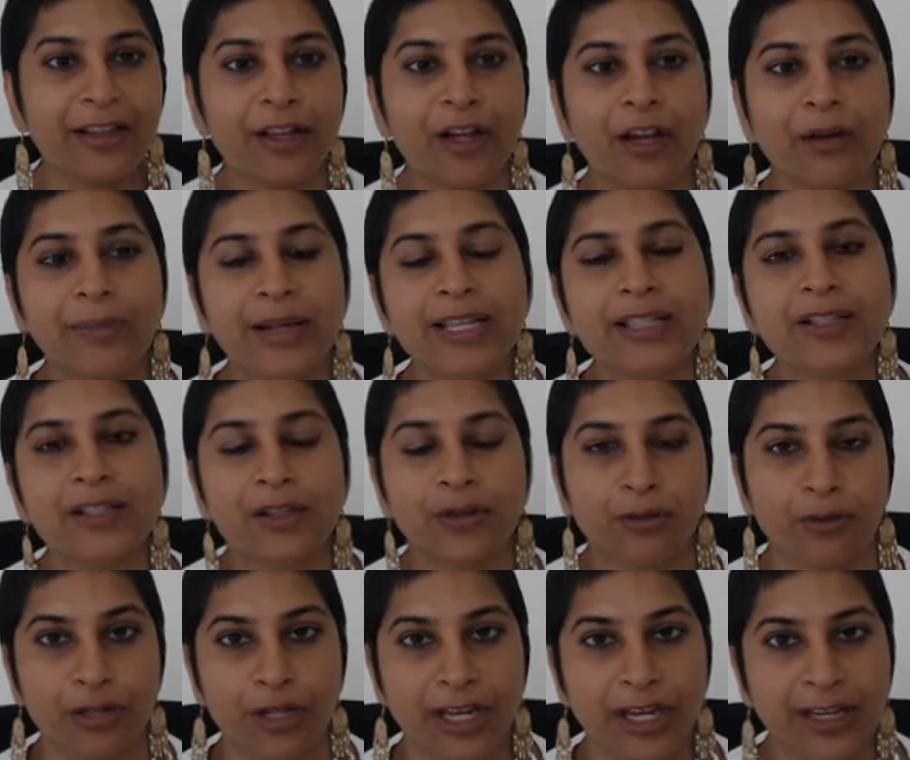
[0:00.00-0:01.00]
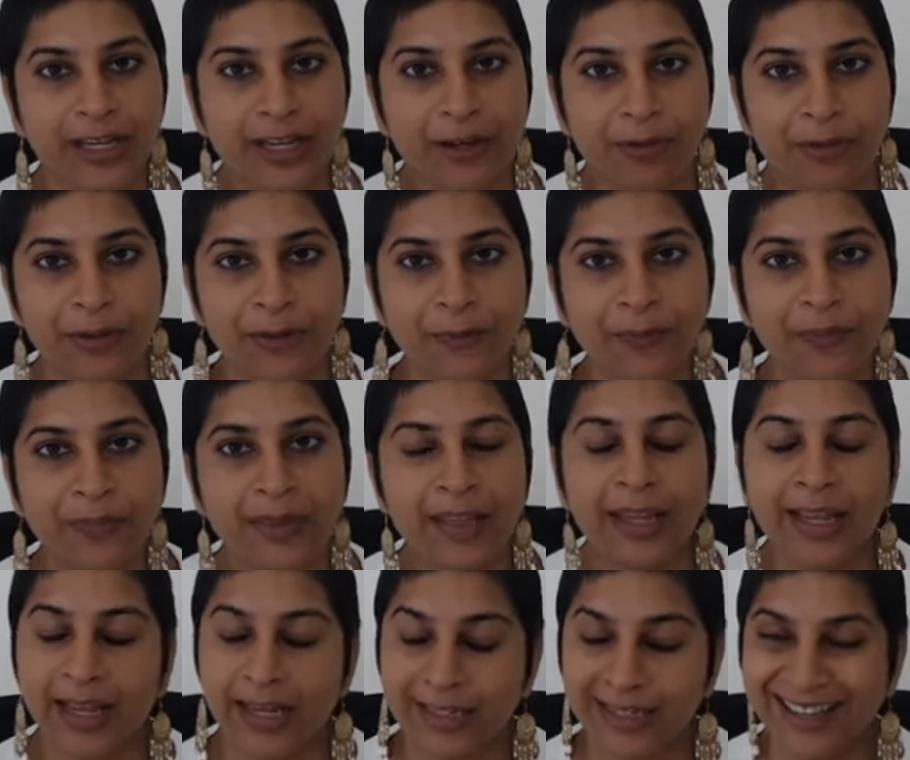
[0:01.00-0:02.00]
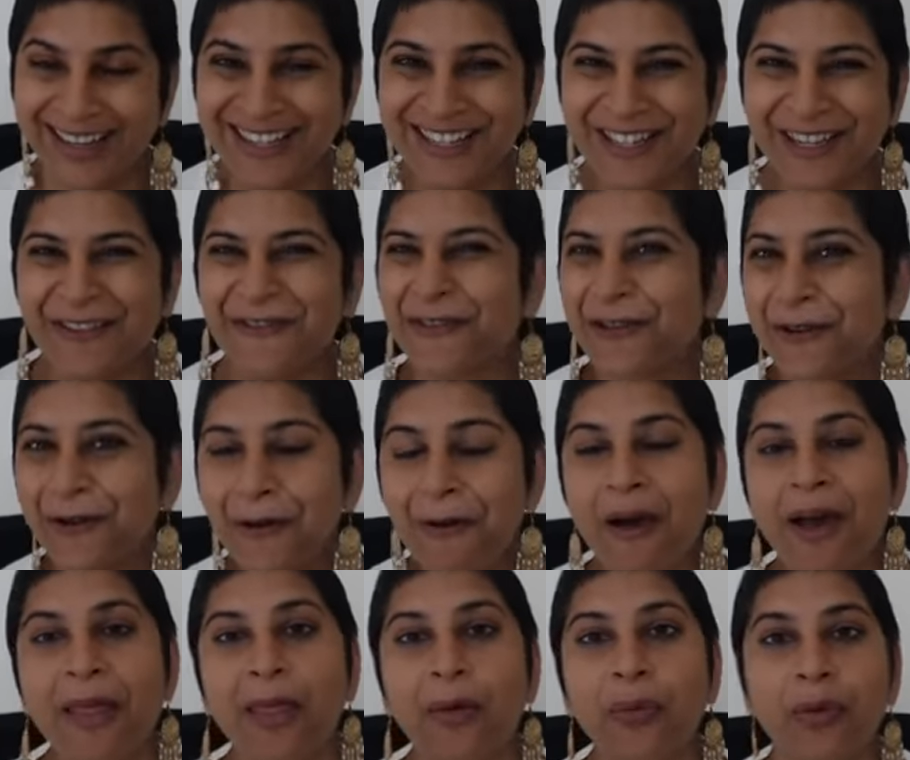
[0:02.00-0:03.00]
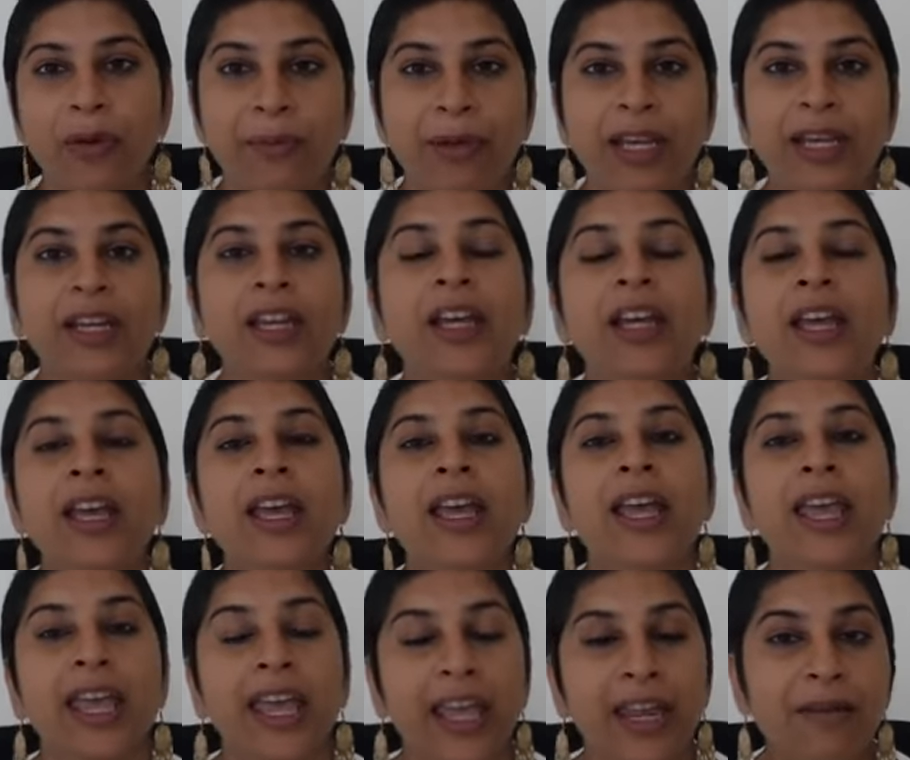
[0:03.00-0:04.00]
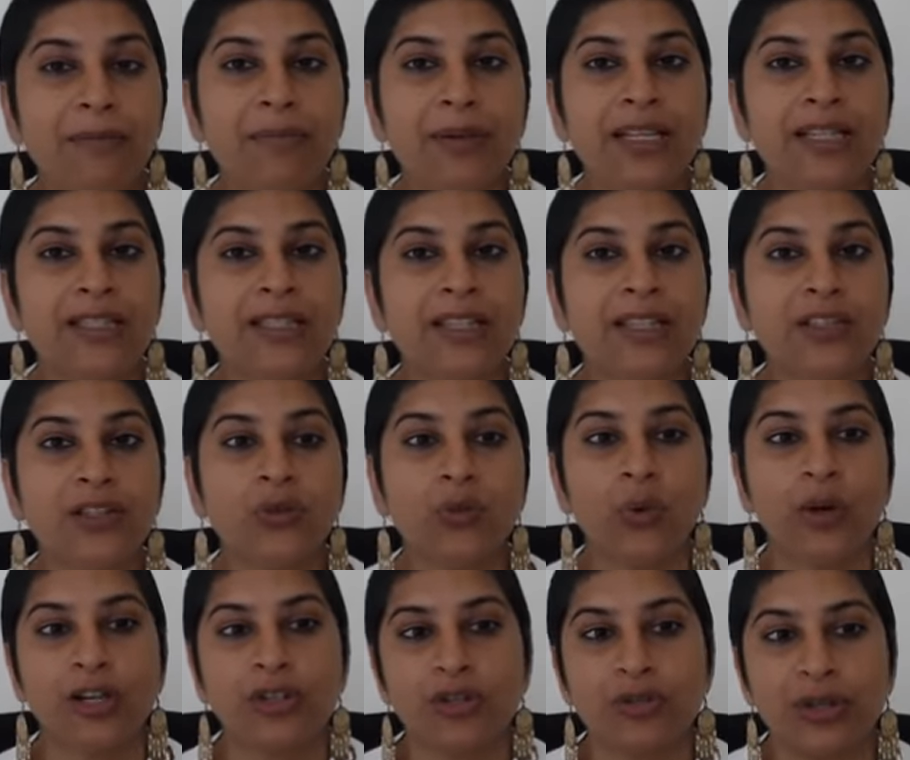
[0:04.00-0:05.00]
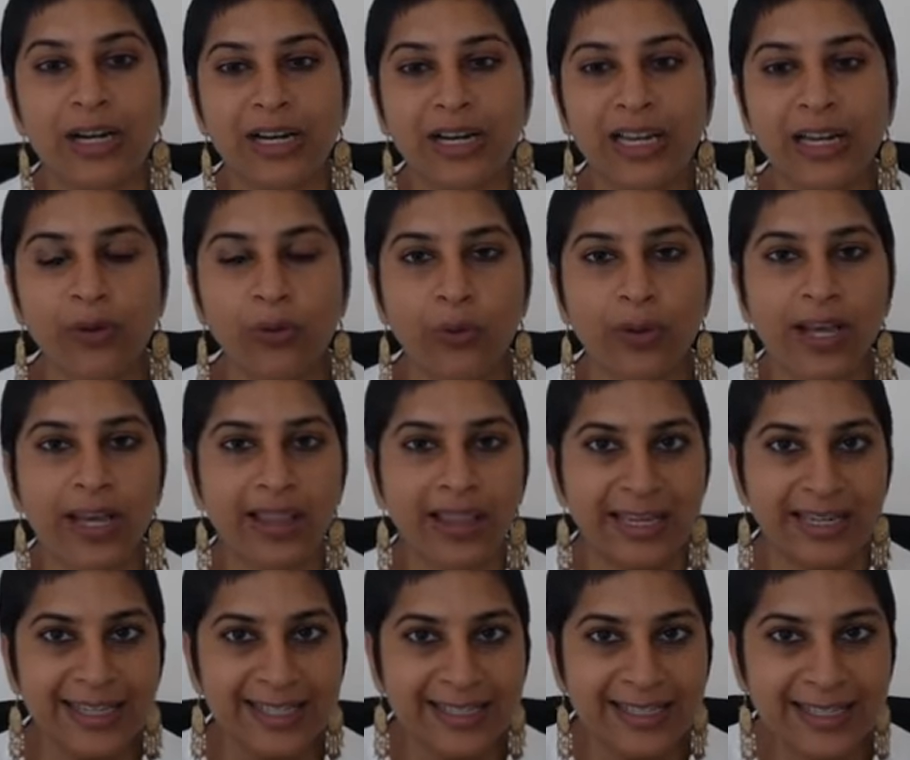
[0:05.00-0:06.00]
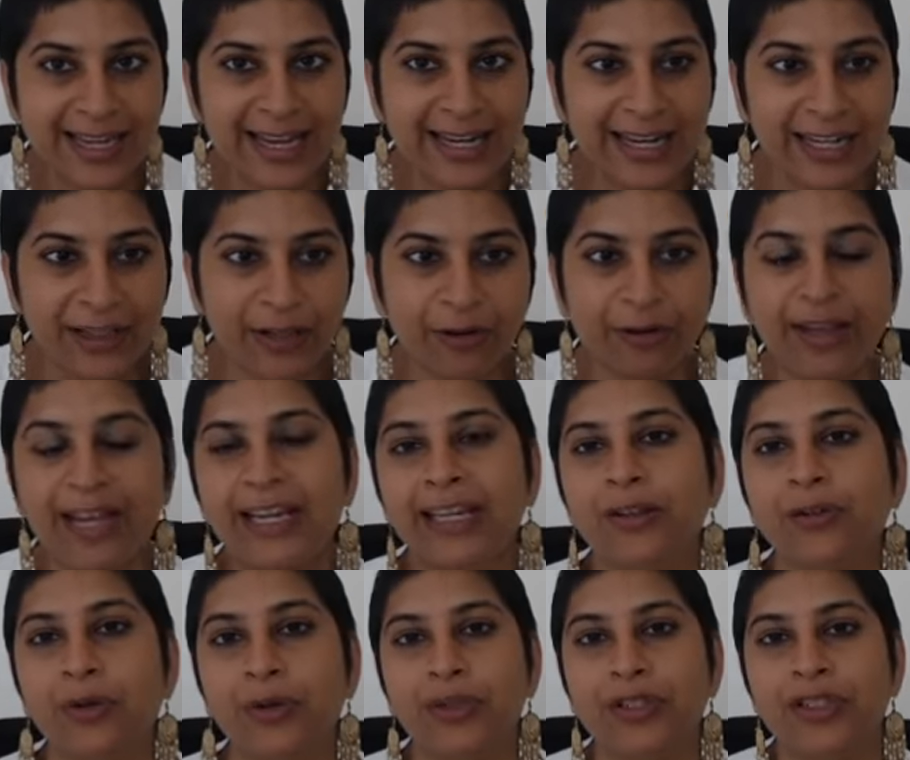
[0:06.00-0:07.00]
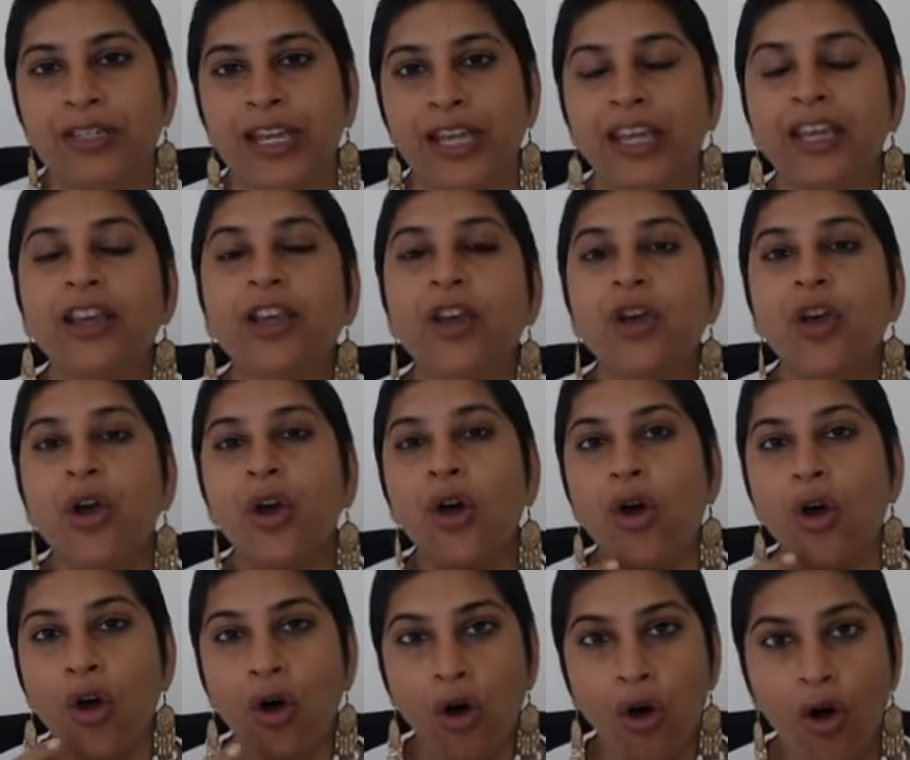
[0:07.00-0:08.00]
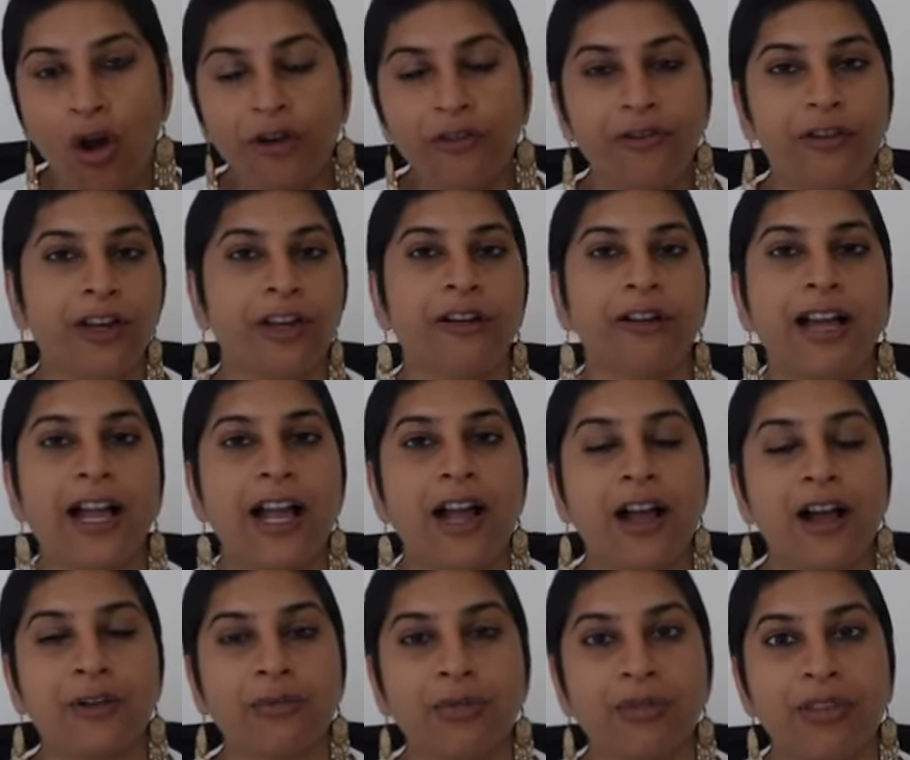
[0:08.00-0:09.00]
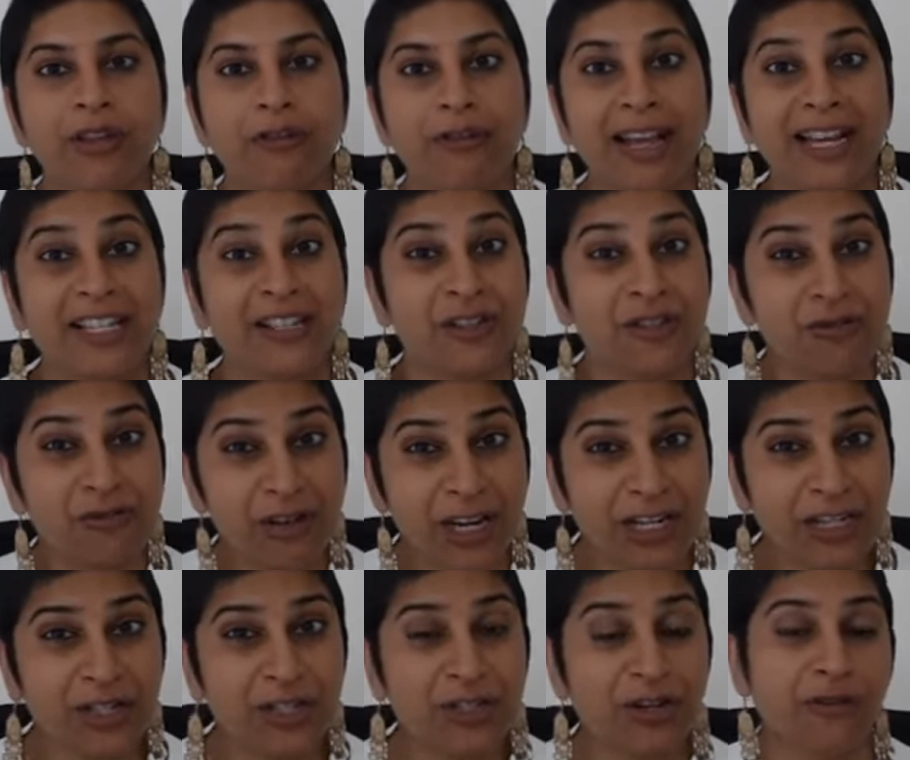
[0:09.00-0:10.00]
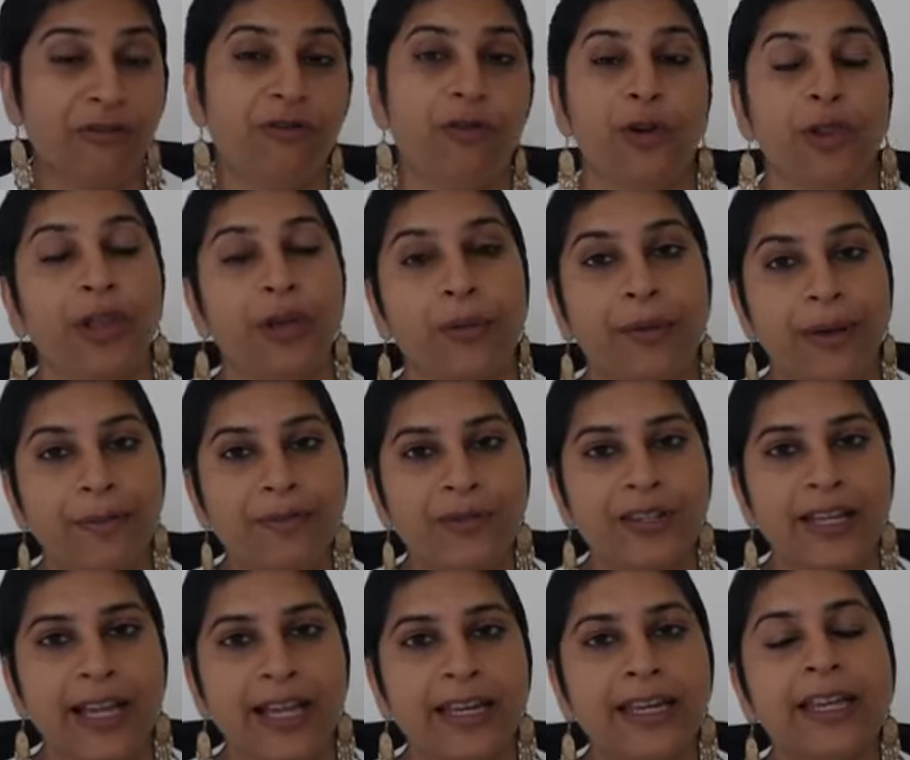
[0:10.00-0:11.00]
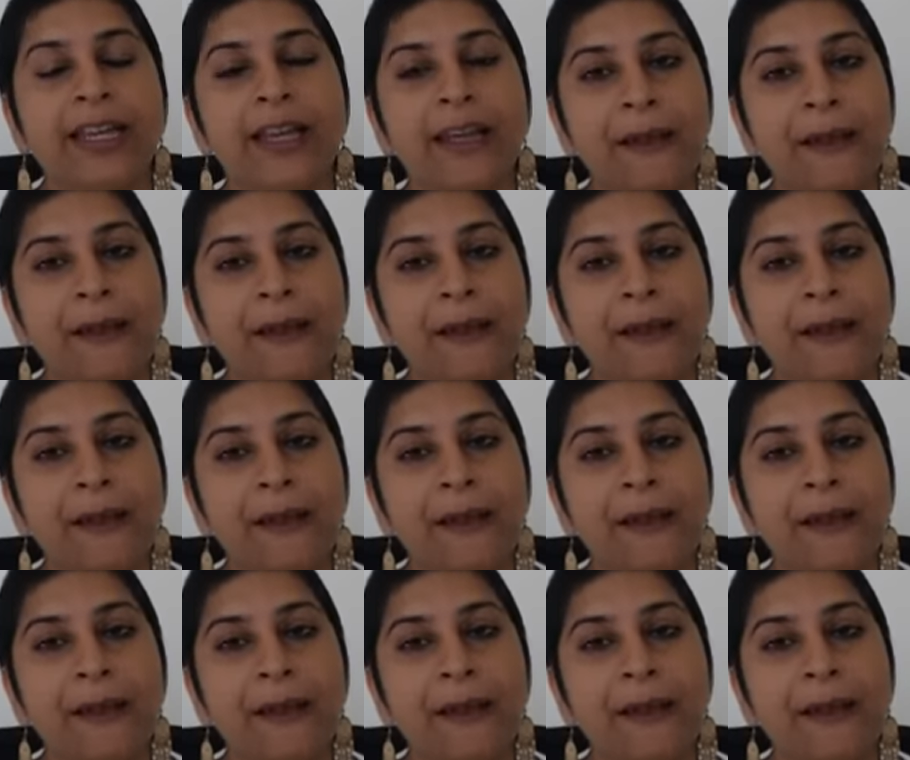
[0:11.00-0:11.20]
the comments. Go check it out. And yes, if you know other women in business who are struggling with deciding the right hosting or figuring out the right structure for their website,